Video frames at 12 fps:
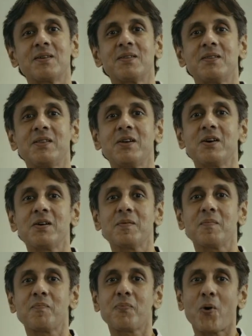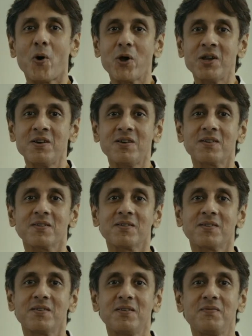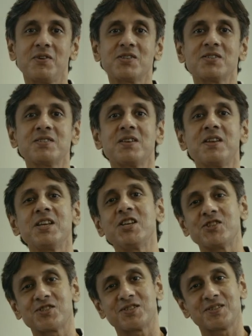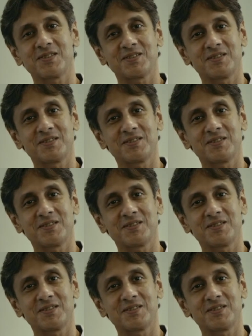the point which is reached